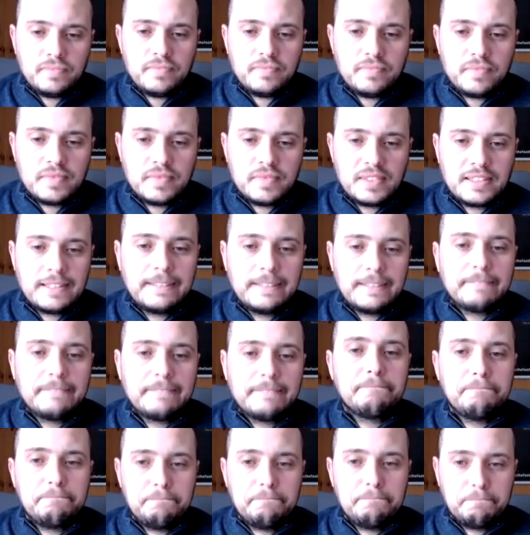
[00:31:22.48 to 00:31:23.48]

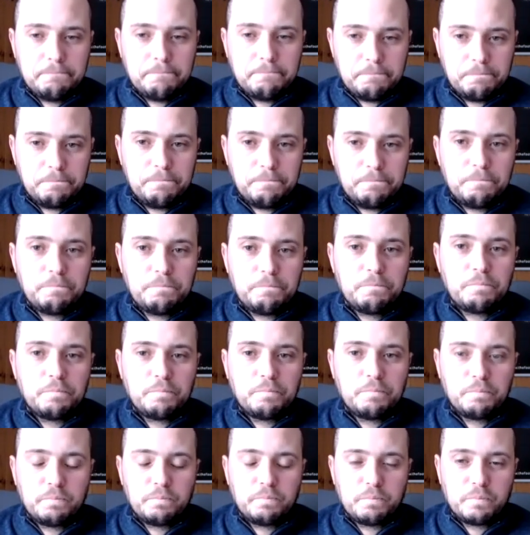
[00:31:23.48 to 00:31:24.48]

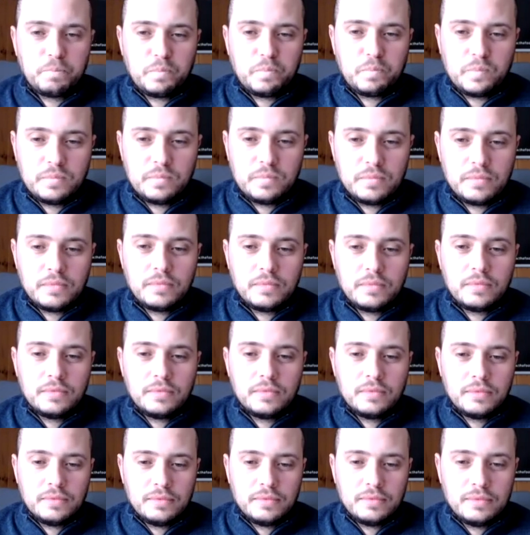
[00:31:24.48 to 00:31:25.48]

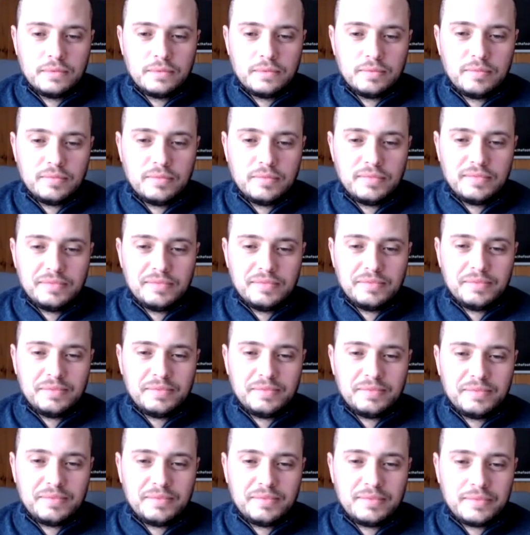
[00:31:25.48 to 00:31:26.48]

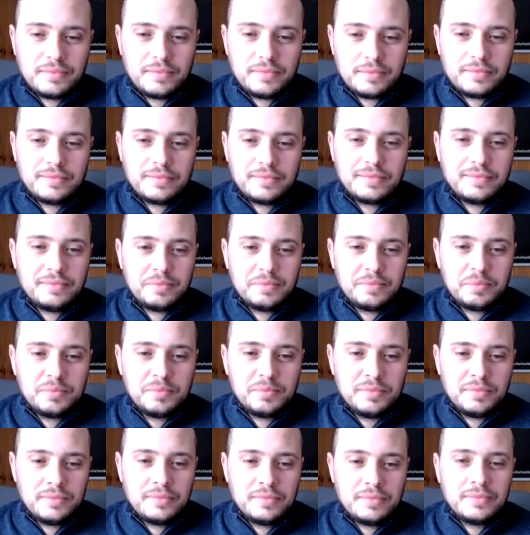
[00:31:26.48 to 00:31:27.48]

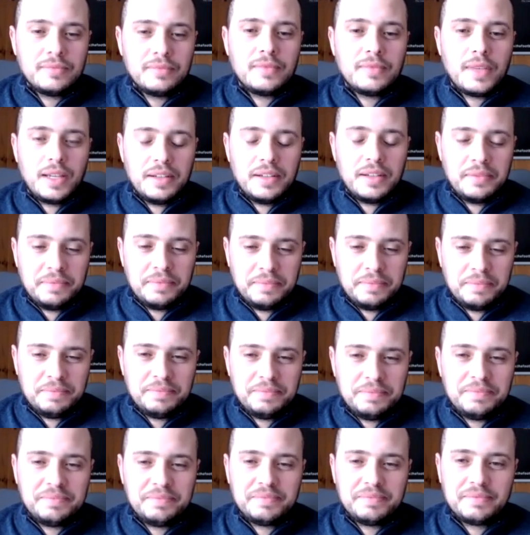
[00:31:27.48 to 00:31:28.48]

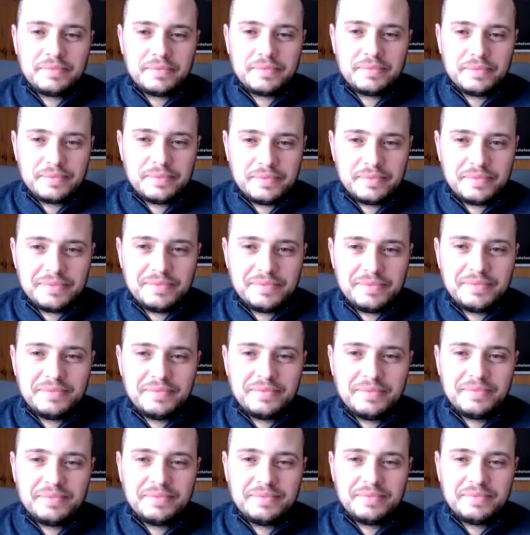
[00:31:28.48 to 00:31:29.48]

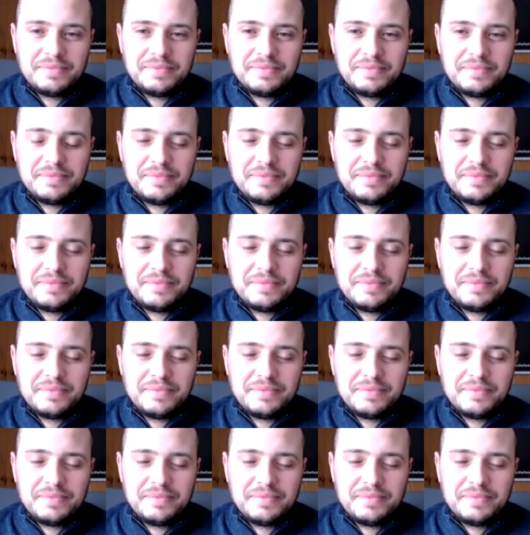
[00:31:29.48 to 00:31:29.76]
(not speaking)